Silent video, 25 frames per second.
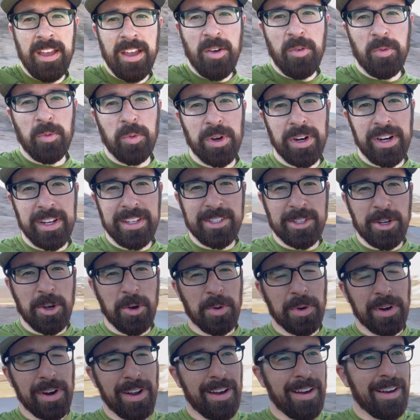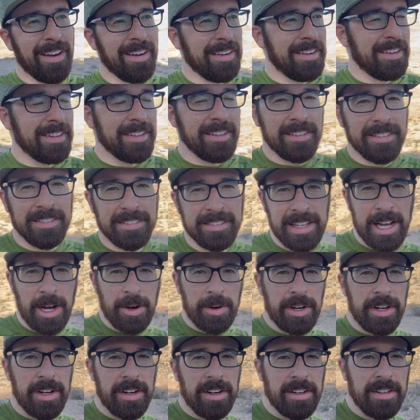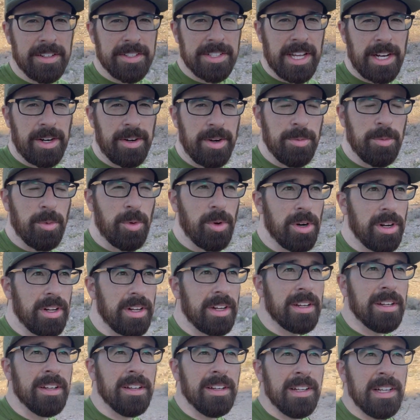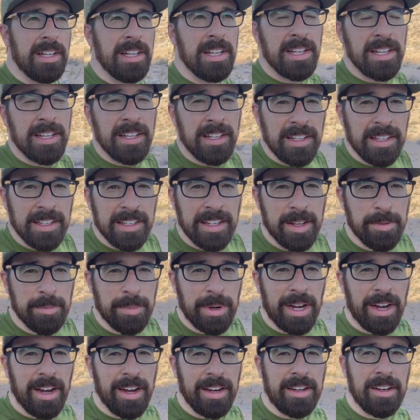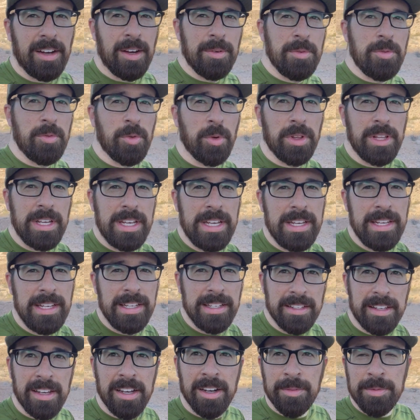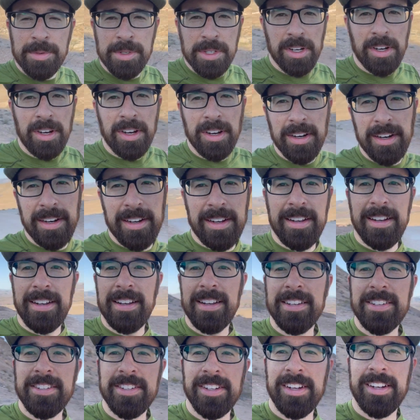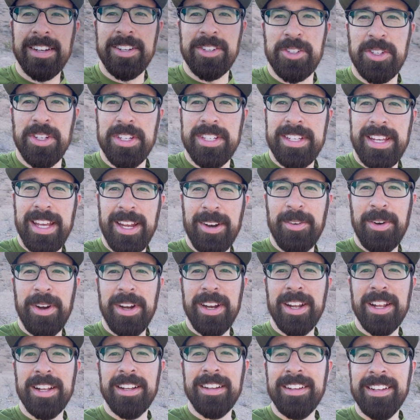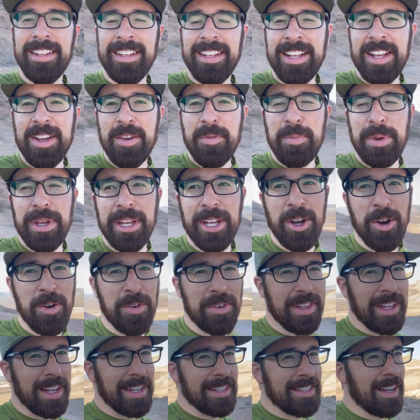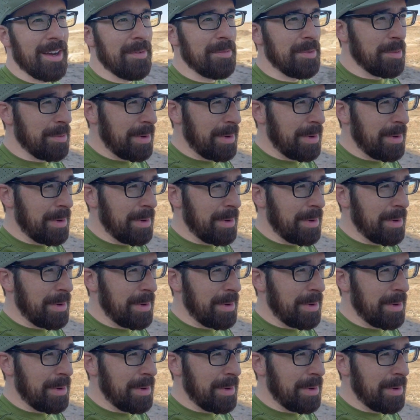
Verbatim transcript: what is going on. Out here Saturday morning, getting my hike on before the heat comes on. Sun is just getting ready to peek over that top of the